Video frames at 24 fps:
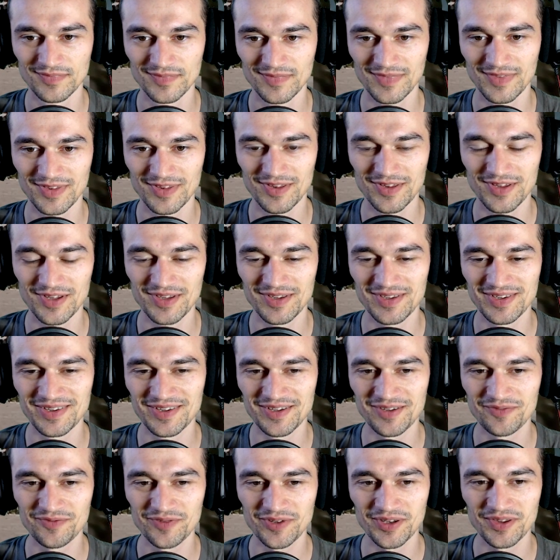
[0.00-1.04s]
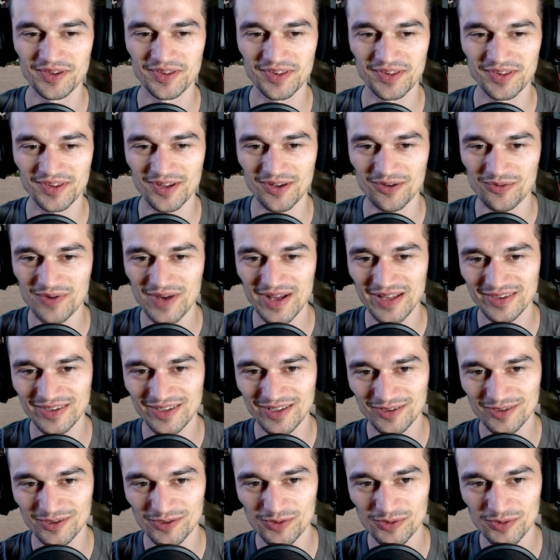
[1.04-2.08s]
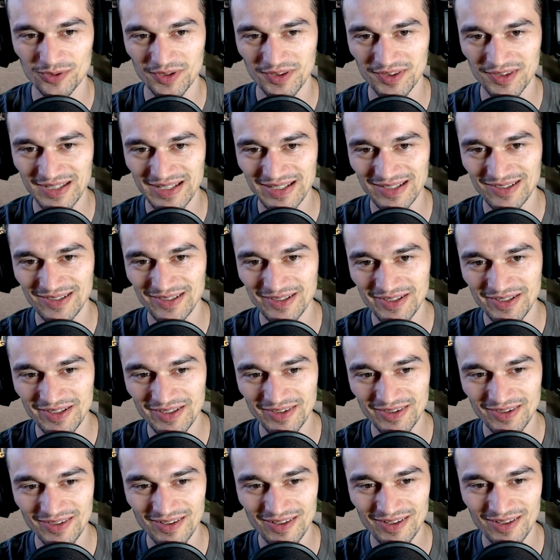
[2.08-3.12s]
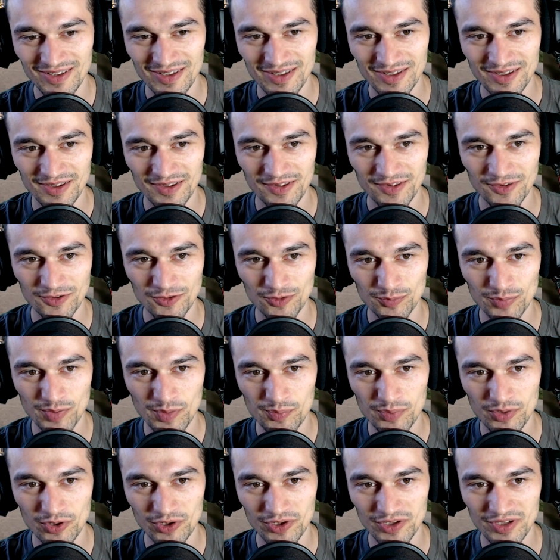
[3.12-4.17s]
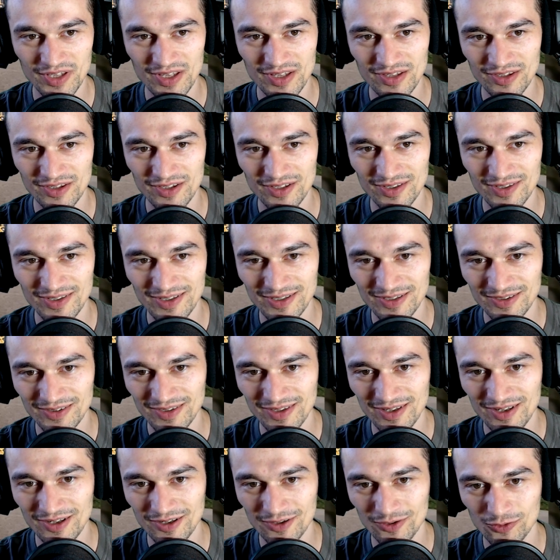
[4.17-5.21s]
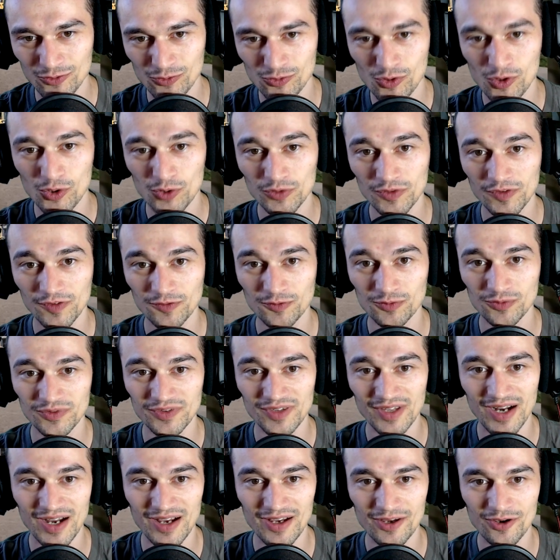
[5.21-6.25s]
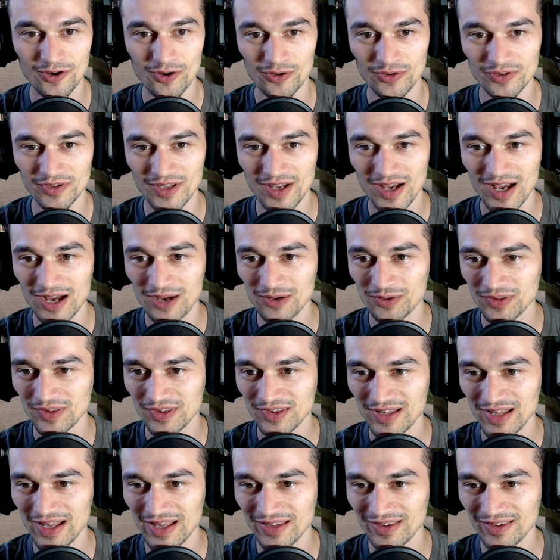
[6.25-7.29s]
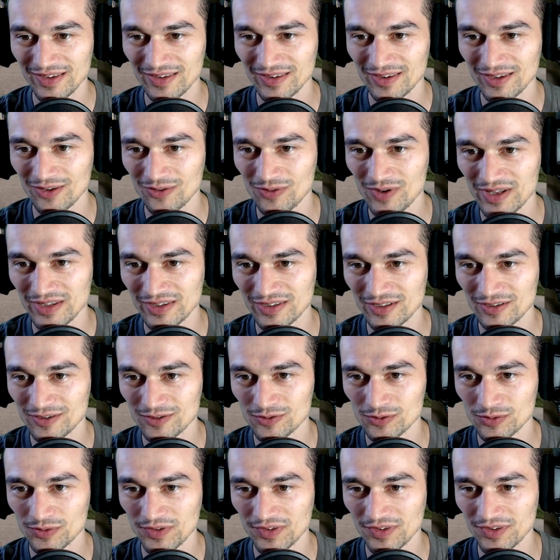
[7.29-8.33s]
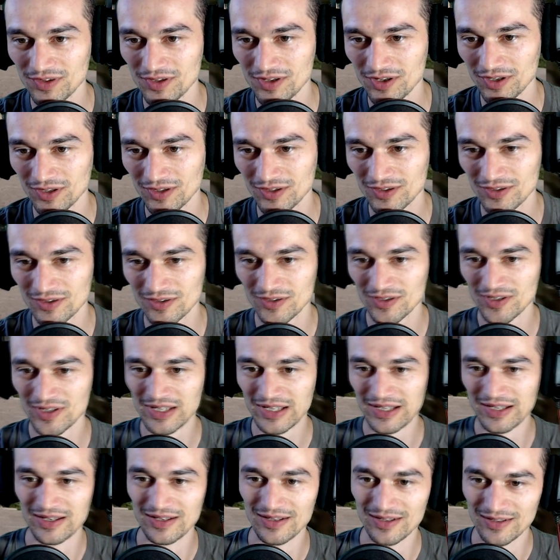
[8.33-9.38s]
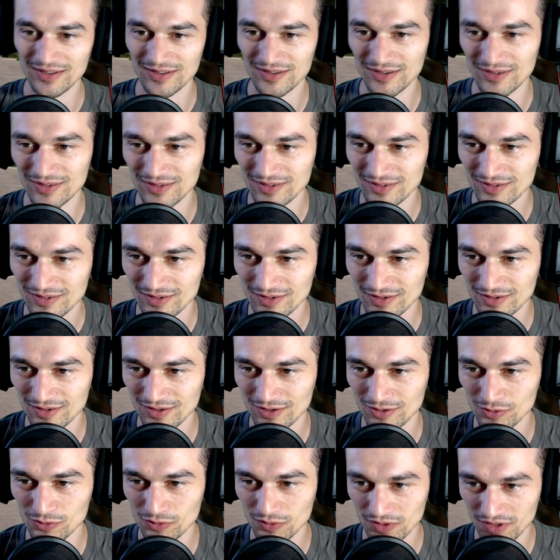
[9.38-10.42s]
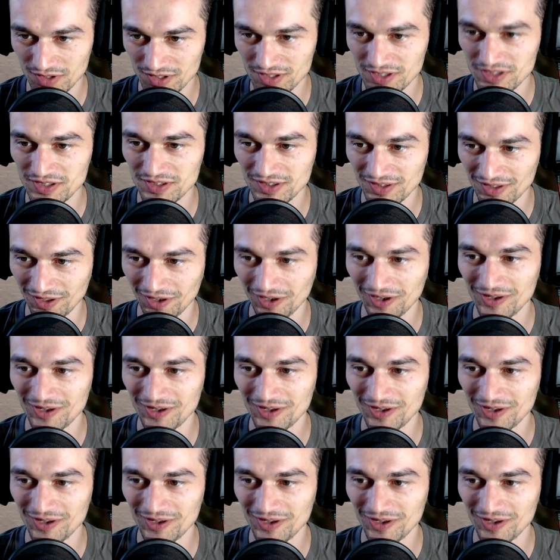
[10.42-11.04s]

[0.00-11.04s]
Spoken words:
See the difference? The one that looks clean, still people are hanging their clothes to dry on the outside, and the one that looks dirty looks cleaner.